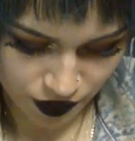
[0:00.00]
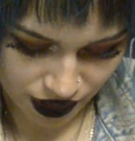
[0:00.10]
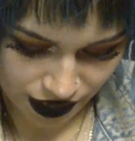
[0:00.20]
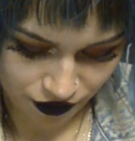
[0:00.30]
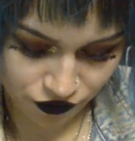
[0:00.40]

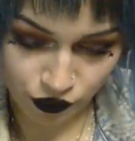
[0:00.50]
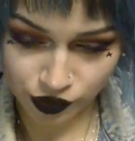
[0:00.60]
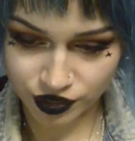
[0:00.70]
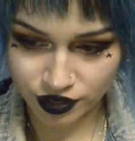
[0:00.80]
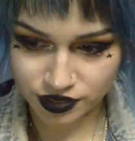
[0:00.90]
But
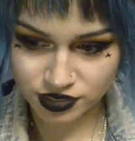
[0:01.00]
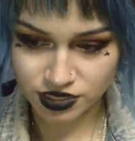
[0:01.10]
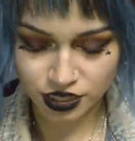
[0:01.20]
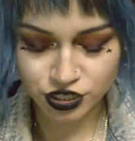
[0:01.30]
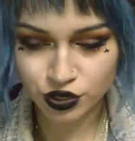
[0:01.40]
for
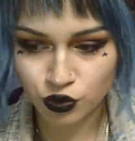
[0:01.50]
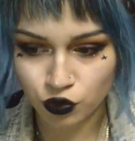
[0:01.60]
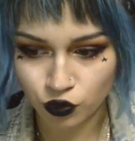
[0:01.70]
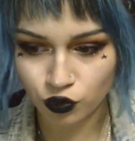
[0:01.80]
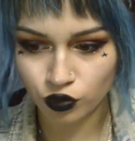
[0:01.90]
such a
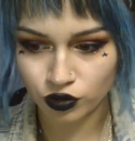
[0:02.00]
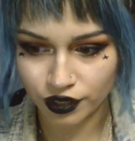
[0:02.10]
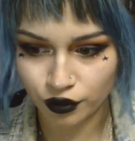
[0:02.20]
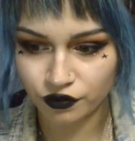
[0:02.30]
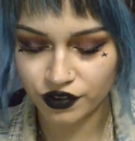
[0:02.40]
cool
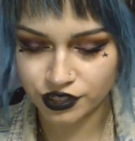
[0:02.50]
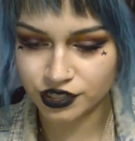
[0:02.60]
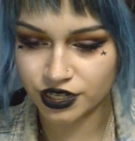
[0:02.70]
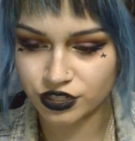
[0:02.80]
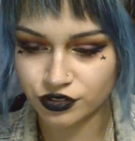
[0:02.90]
little
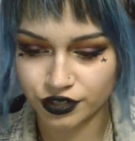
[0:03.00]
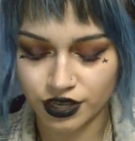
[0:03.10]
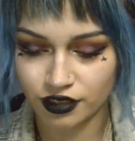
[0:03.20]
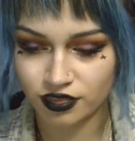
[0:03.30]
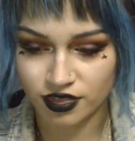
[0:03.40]
vintage
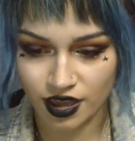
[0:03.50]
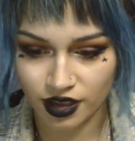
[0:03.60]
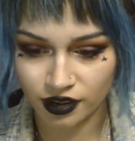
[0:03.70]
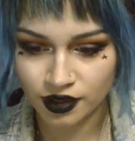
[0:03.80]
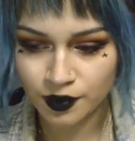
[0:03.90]
looking
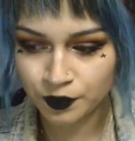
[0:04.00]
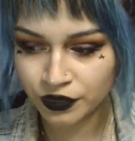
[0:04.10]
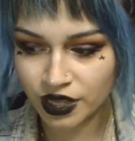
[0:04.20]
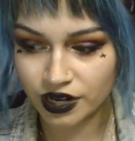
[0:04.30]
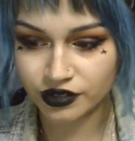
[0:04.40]
thing,
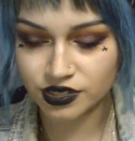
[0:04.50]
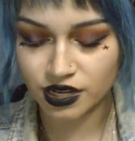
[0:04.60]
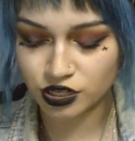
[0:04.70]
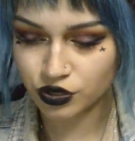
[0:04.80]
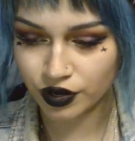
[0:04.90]
and
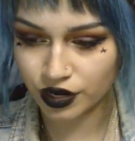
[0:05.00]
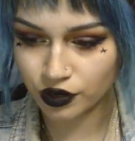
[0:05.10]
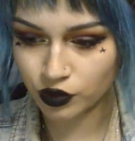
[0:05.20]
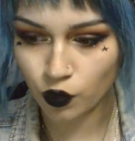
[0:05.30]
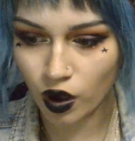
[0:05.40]
such great
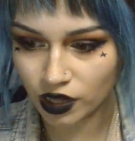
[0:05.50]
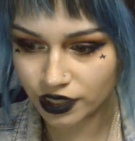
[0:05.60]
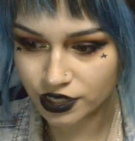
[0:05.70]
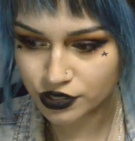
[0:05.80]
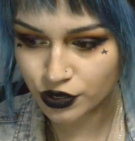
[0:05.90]

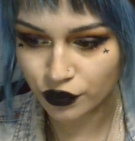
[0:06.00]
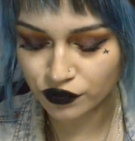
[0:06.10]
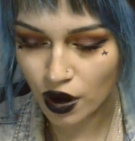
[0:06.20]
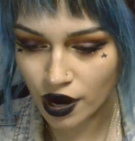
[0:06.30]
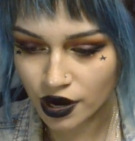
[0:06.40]
quality so
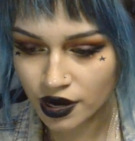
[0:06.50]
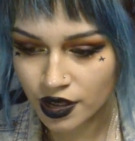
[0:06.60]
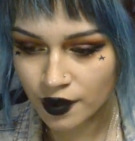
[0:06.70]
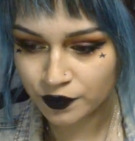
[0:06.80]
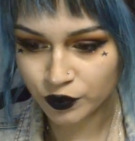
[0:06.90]
far,
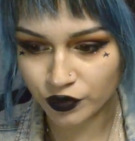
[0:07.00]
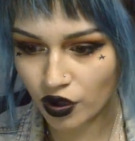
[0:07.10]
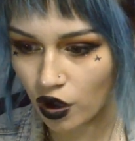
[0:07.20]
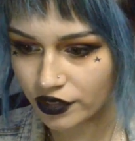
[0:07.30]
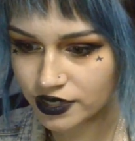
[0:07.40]

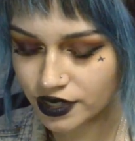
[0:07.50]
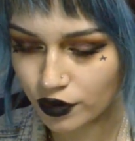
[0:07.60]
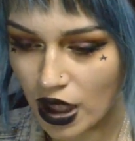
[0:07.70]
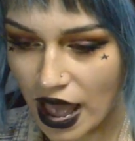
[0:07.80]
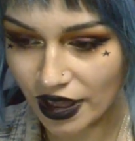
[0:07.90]
with all these
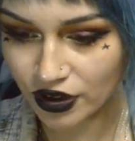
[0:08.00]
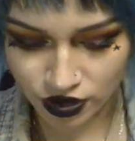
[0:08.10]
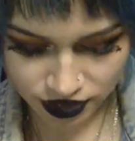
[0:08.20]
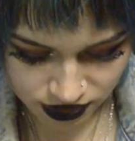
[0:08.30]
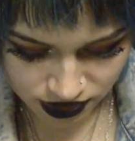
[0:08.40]
little
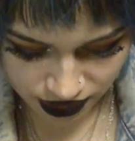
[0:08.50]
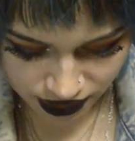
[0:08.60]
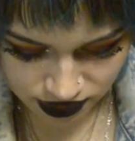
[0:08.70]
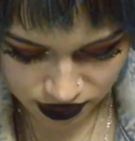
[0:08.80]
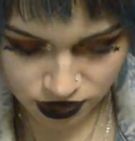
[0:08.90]
add-ons,
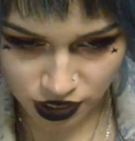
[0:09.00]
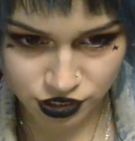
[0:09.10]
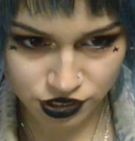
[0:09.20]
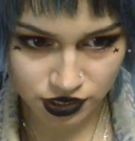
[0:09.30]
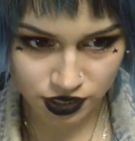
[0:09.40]
it's
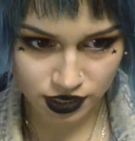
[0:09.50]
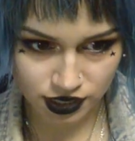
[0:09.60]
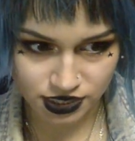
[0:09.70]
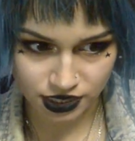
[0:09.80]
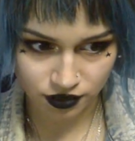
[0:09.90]
such
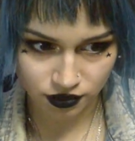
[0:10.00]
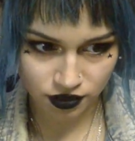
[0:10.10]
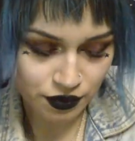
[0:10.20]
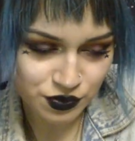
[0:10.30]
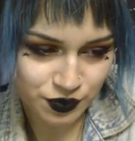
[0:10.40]
a deal.
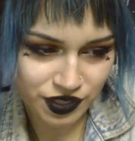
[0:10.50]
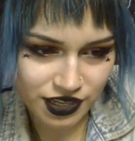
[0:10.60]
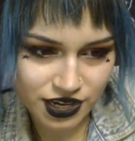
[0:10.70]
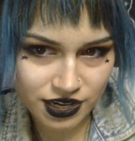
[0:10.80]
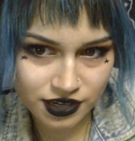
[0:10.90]
I was
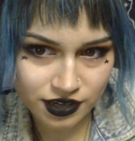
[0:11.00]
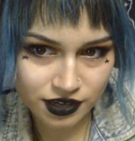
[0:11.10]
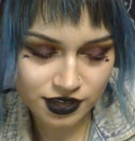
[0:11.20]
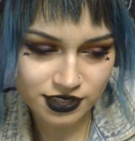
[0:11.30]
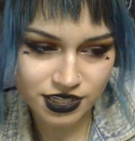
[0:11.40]
really
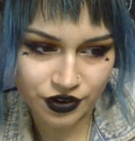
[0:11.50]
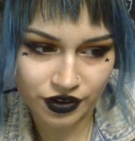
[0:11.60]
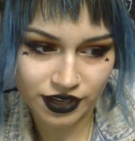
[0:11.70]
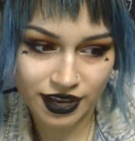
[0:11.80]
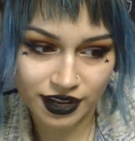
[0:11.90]

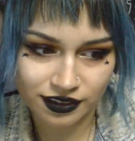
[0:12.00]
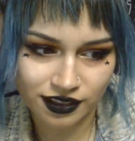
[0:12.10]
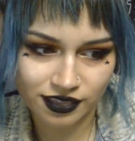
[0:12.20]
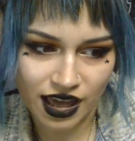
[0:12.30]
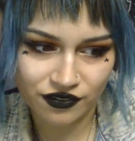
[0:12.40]
considering getting
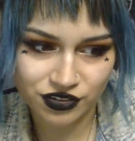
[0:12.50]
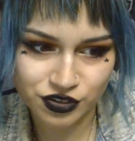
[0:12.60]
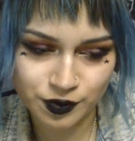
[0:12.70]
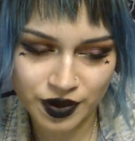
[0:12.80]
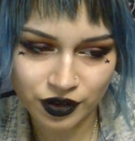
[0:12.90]
the
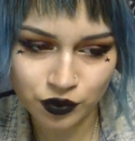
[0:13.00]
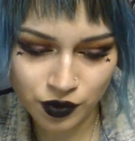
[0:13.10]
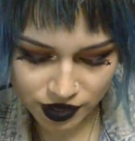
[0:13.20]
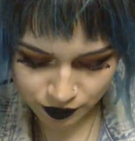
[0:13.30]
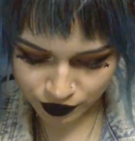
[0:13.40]
lavender metal
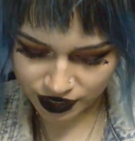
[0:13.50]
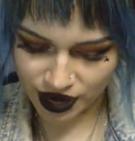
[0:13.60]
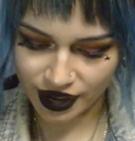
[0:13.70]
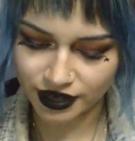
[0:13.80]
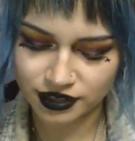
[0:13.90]
one,
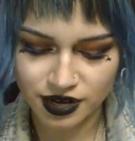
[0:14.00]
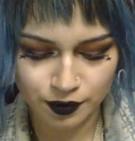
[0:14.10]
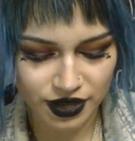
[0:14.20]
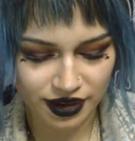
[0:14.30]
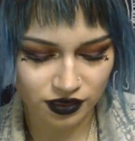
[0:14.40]
but I ended
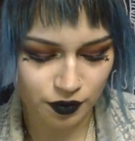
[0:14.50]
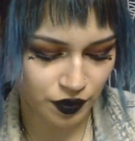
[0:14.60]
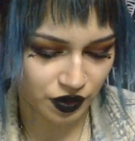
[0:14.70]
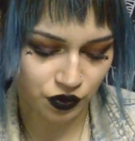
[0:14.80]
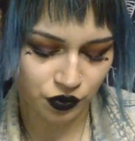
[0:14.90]
up getting the
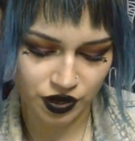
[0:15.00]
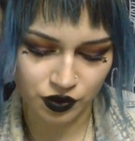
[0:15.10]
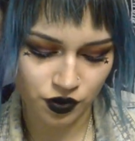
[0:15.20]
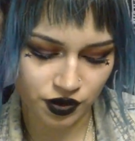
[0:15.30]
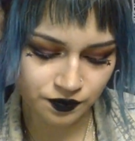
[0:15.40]
mint
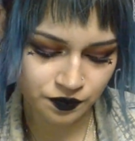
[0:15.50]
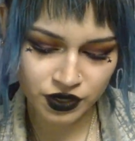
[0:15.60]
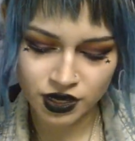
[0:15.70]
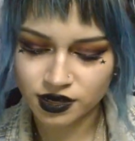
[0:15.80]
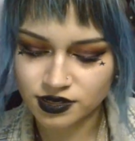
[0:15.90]
green one
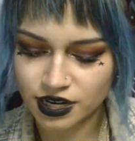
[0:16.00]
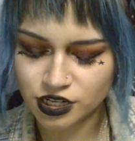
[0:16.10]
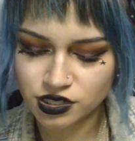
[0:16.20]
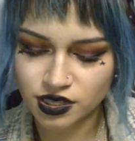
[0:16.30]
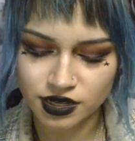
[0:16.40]
because I
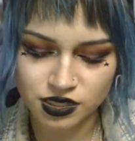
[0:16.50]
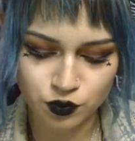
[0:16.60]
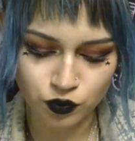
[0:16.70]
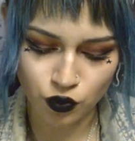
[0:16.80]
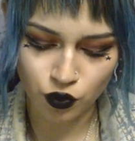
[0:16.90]
just think
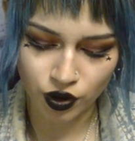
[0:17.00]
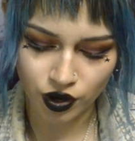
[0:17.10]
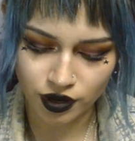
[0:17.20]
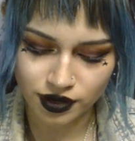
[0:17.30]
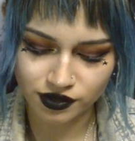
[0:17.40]
it's
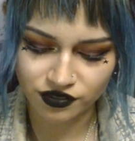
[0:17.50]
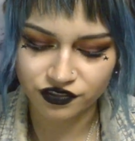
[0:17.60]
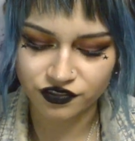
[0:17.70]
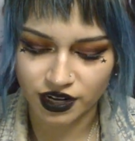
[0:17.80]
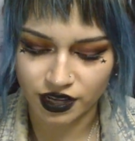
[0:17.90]
more
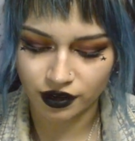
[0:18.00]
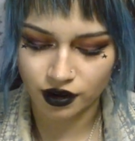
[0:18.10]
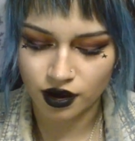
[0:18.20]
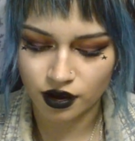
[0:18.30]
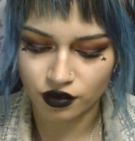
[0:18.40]

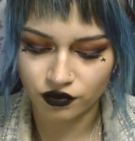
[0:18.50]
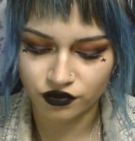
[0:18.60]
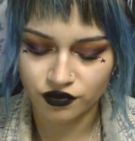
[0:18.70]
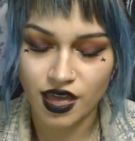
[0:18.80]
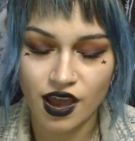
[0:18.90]
fitting
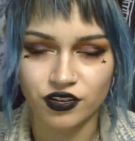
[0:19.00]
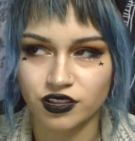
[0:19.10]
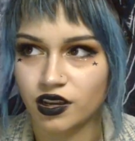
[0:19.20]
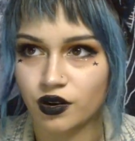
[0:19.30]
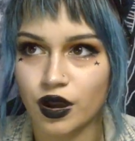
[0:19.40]
of
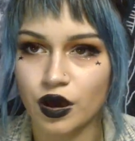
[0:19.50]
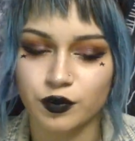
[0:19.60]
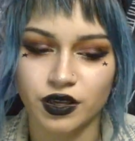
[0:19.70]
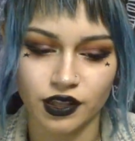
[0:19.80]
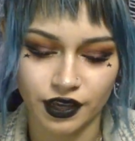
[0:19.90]
everything
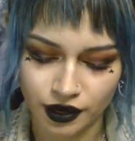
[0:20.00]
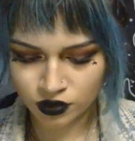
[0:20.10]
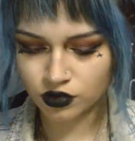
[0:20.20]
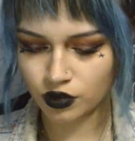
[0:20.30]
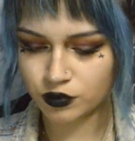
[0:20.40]
around me. Like
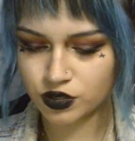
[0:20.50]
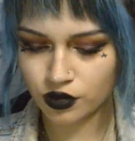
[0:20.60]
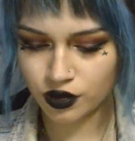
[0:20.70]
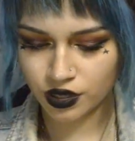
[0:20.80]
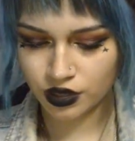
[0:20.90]
So I'm
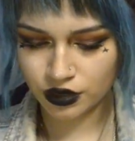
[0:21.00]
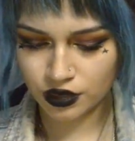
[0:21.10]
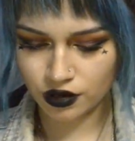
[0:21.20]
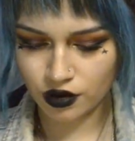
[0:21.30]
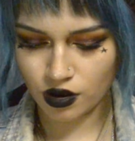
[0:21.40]

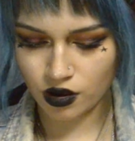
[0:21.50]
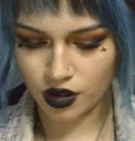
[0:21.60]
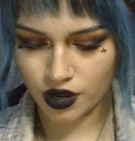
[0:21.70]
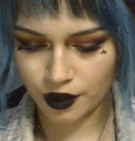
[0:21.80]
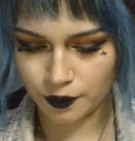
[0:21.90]
turning it
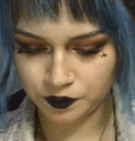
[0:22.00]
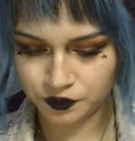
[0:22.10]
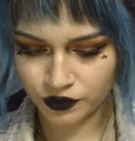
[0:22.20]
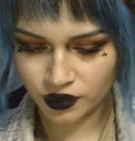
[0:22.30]
on.